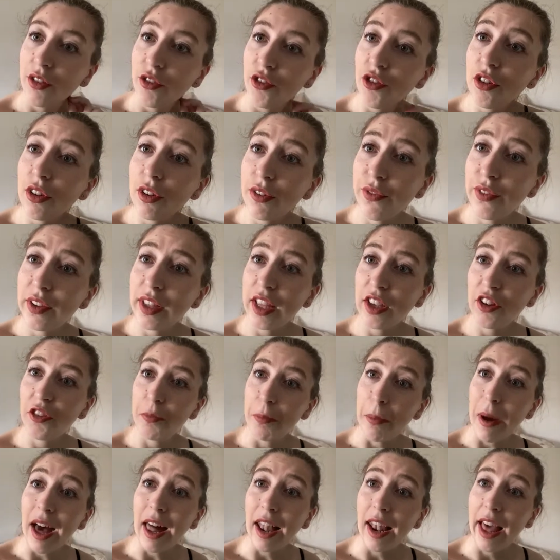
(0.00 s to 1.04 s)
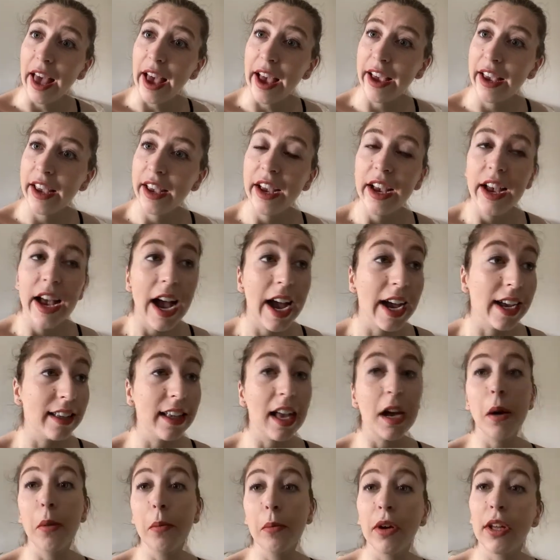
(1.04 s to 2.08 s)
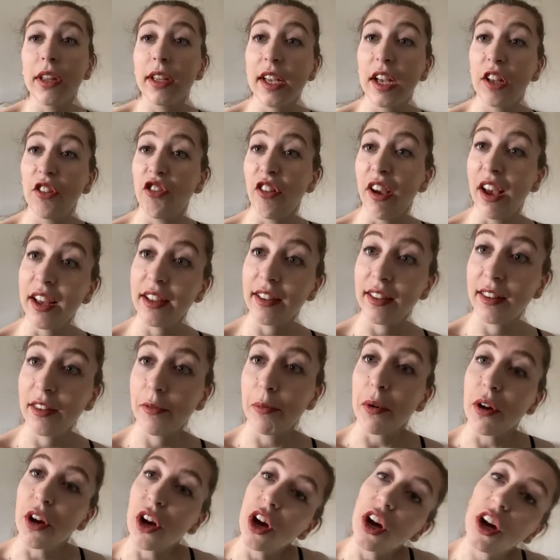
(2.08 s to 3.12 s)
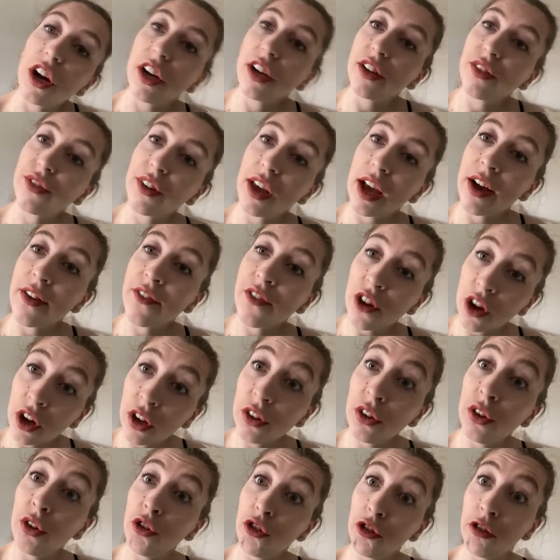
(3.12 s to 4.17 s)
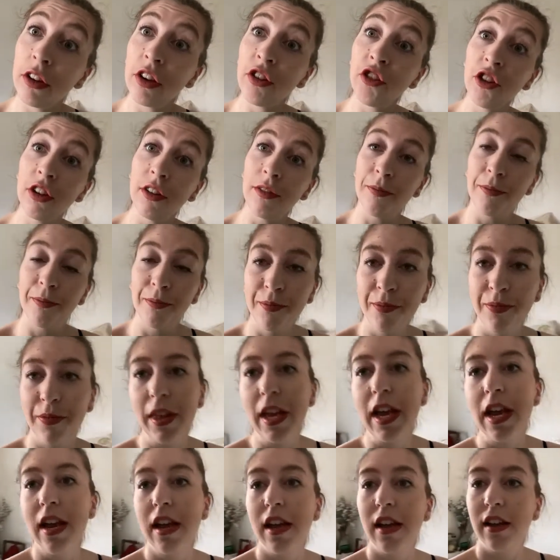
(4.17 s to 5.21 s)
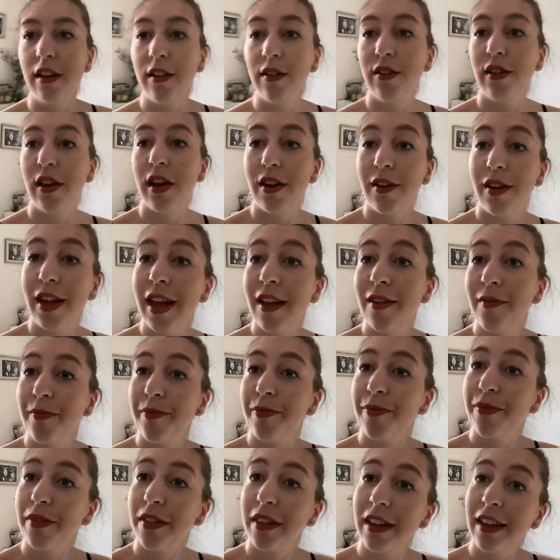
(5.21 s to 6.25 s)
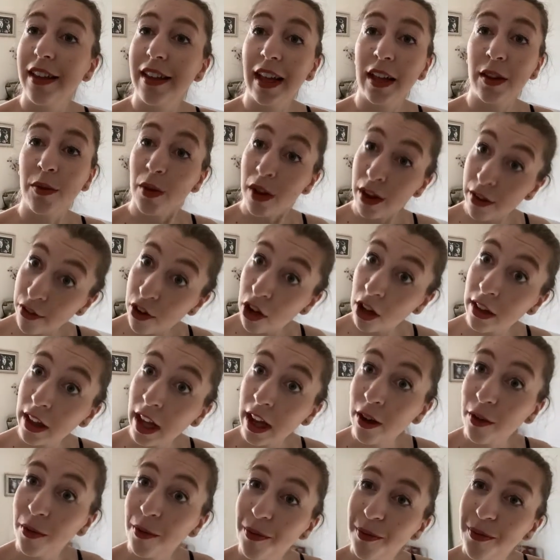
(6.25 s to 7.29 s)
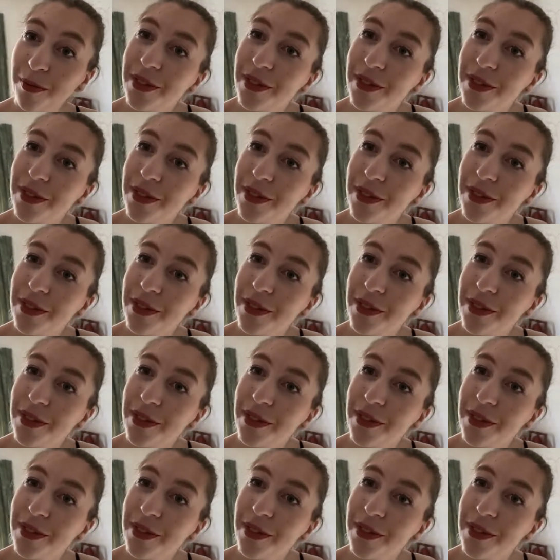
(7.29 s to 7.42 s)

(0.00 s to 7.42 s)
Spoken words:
Just finished ballet and now I'm going to get dressed because I've got nutrition. So yeah, that's what I've got now.